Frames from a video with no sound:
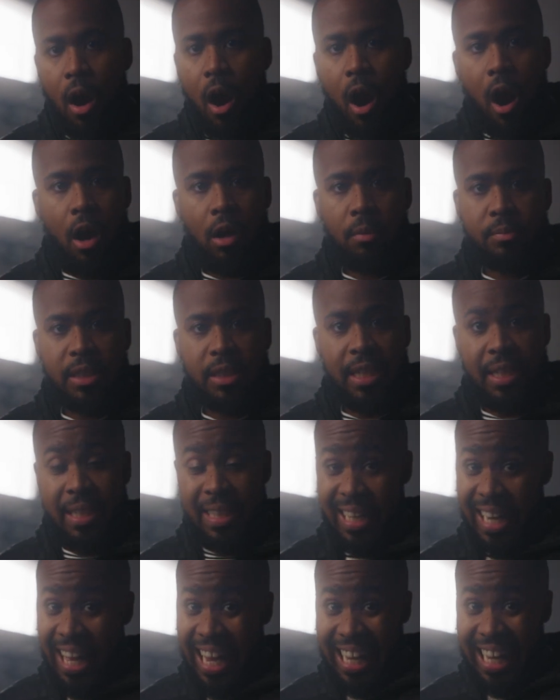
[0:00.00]
arms
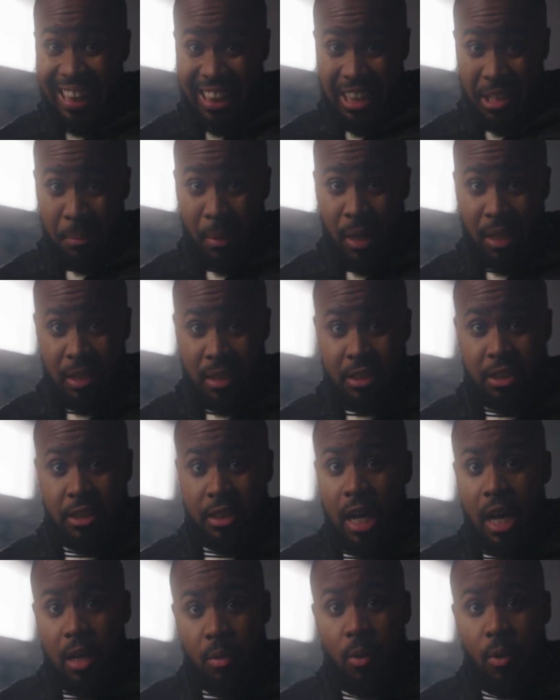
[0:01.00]
and laid them on the
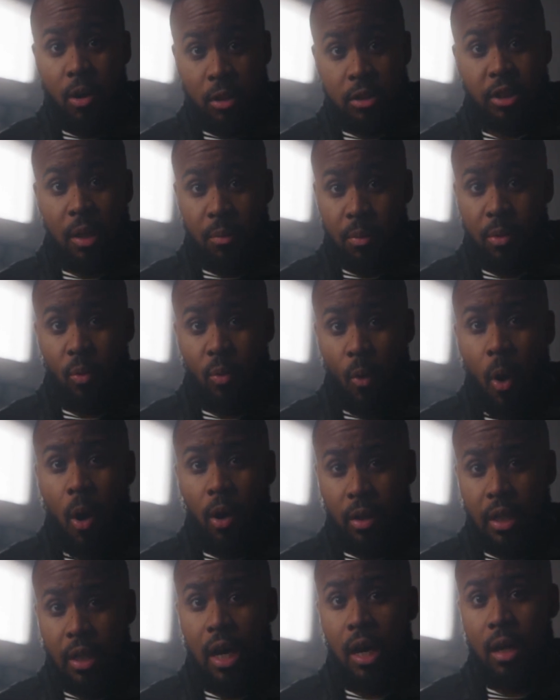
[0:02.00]
sidewalks I would
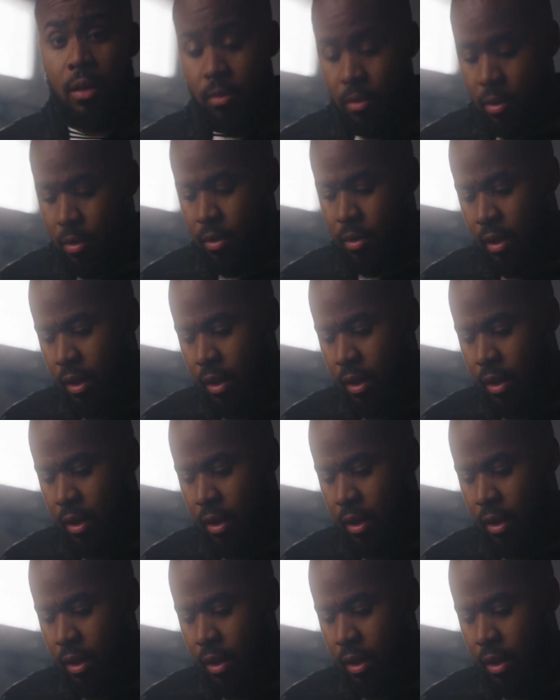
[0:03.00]
walk down.